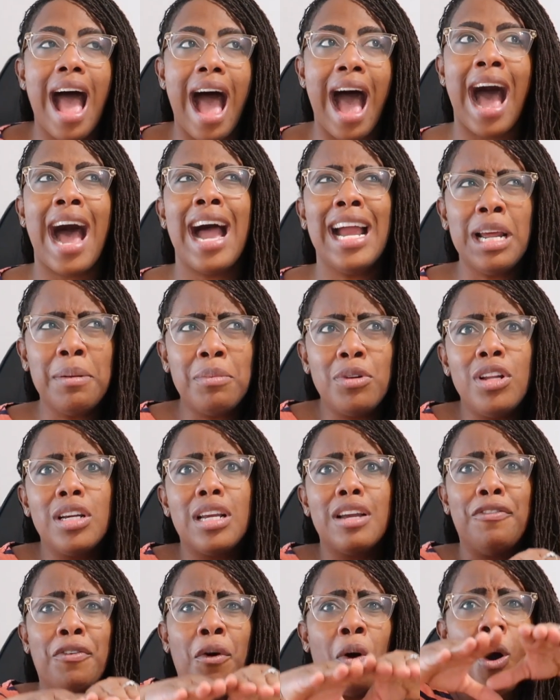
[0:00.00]
I'm
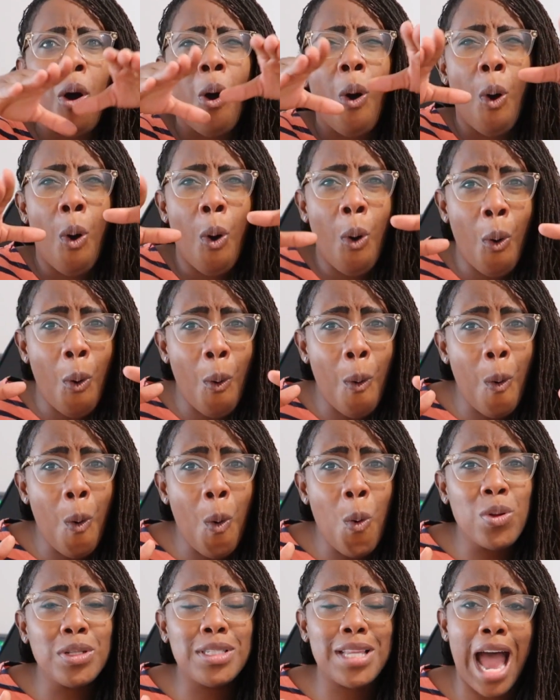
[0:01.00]
looking for a
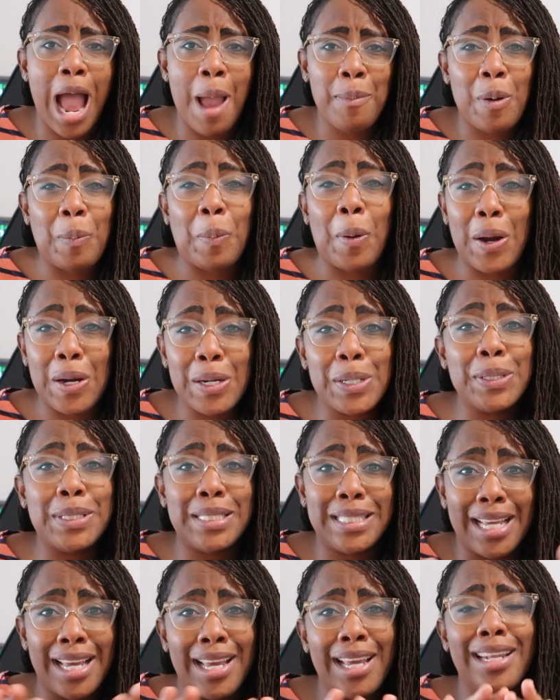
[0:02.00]
whole type of
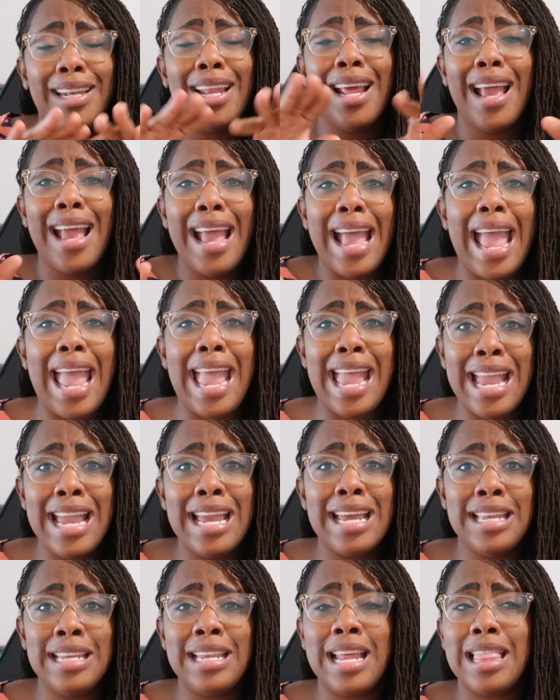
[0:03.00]
person
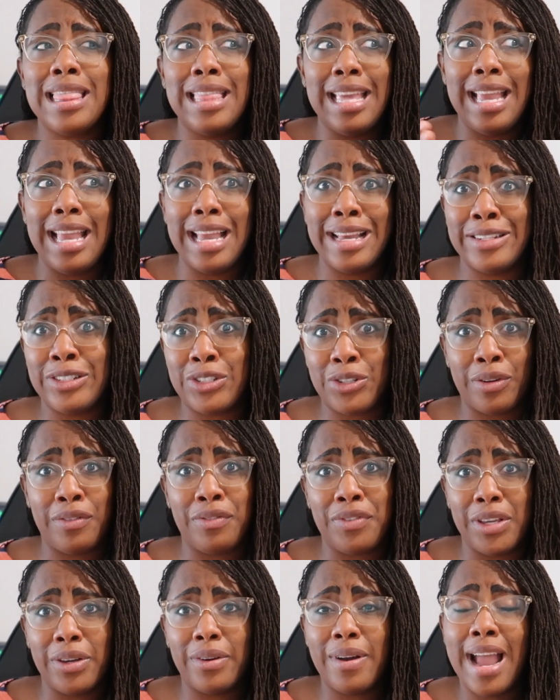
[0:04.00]
in the
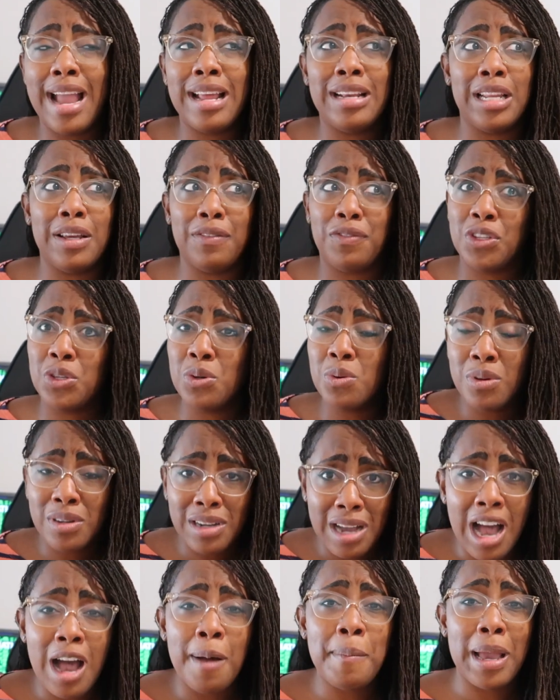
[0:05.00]
interview. And if you
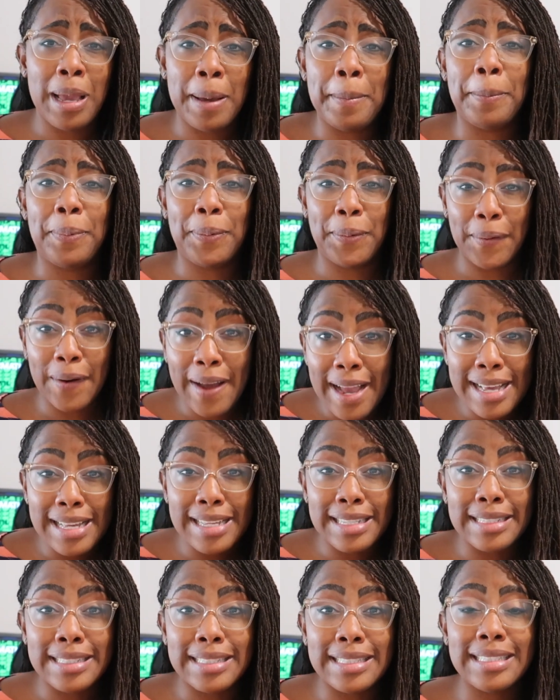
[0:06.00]
come
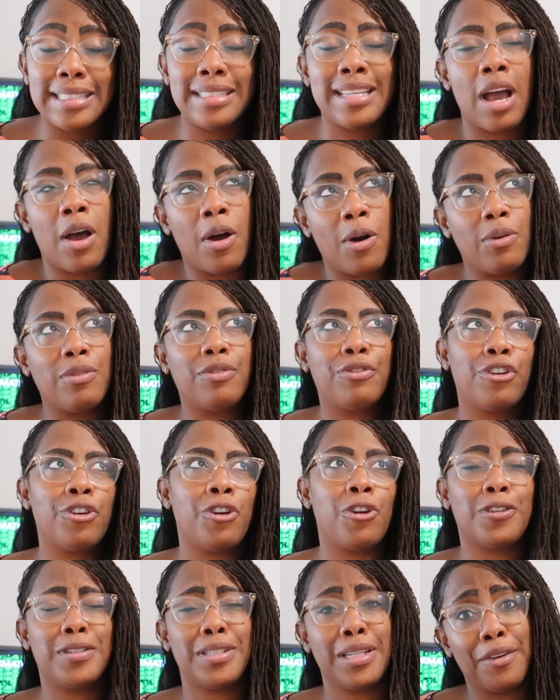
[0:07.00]
impressed, now for
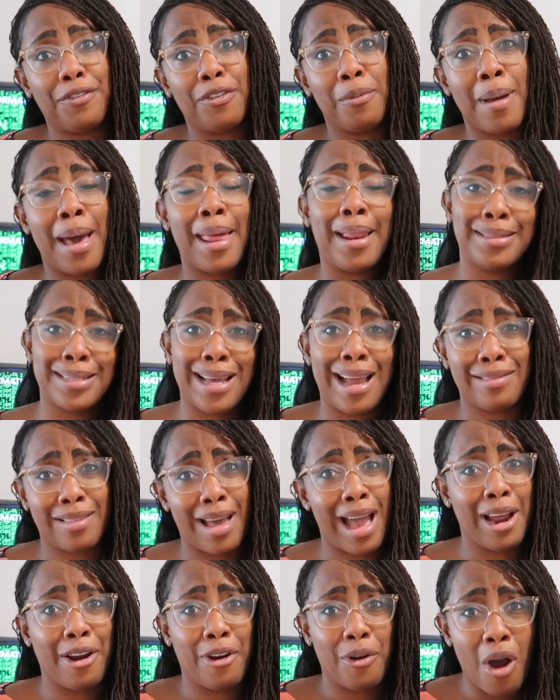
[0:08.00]
nursing informatics, I have to
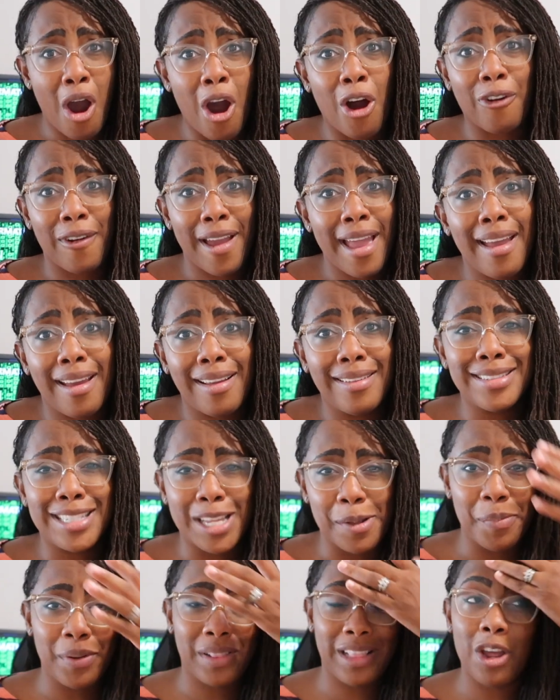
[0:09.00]
hire RN
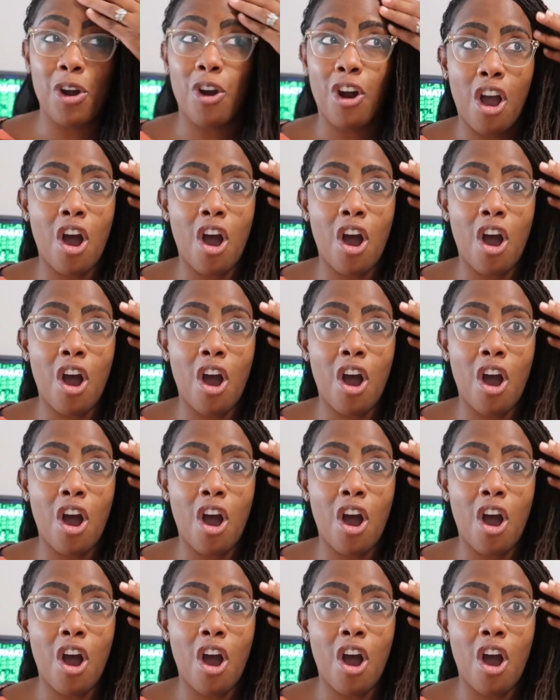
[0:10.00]
typically or